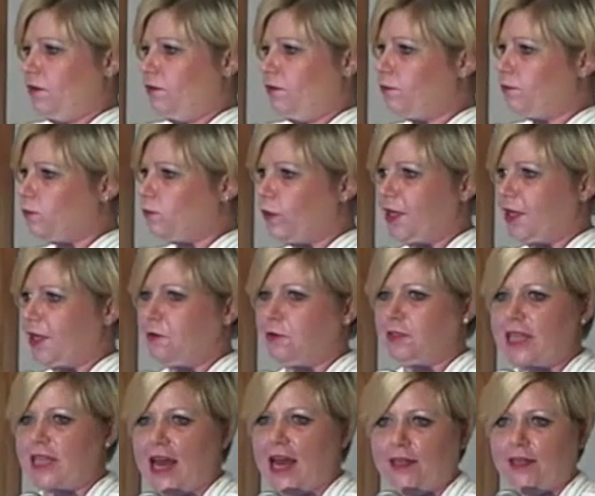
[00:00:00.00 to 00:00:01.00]
when it was
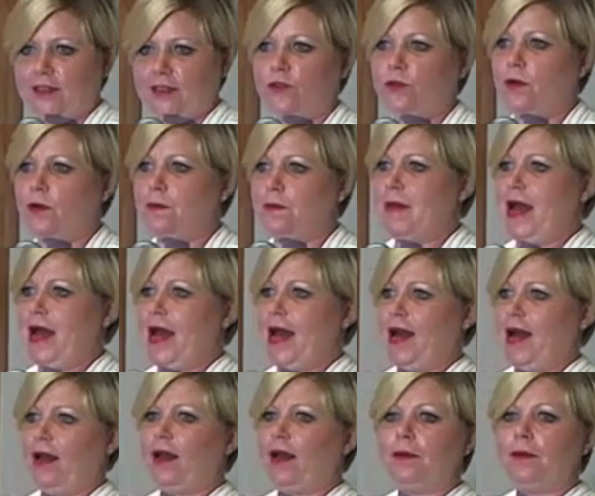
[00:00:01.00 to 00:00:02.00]
added to a
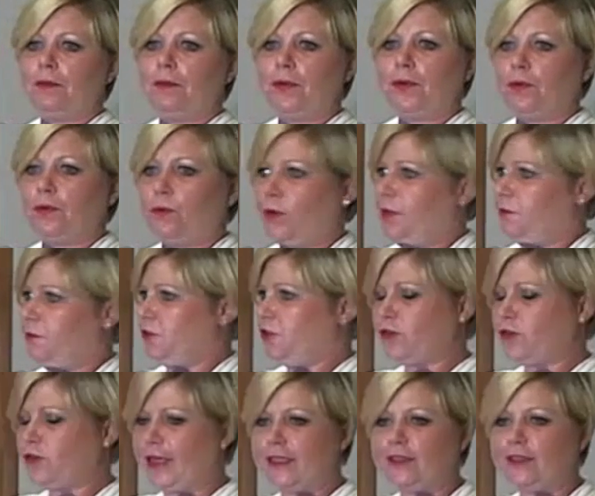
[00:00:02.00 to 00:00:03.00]
map, when it was
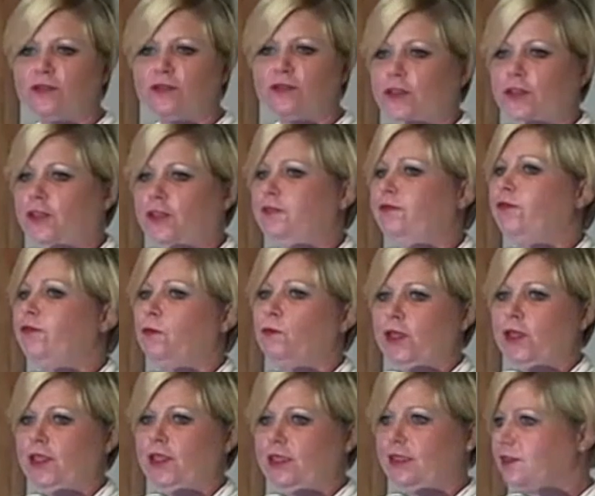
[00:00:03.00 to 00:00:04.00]
transferred from
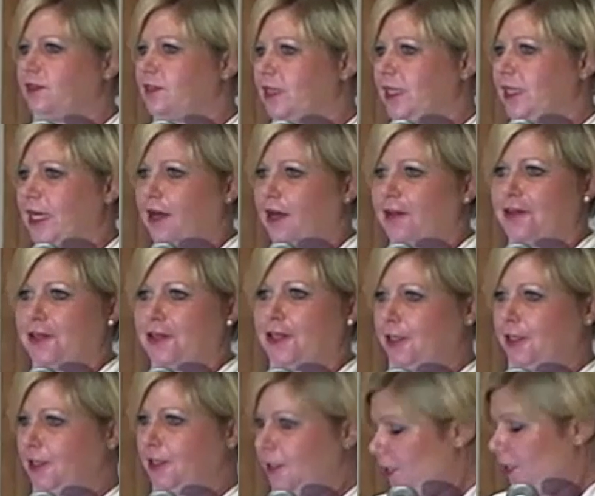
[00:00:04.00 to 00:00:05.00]
one disk to the other.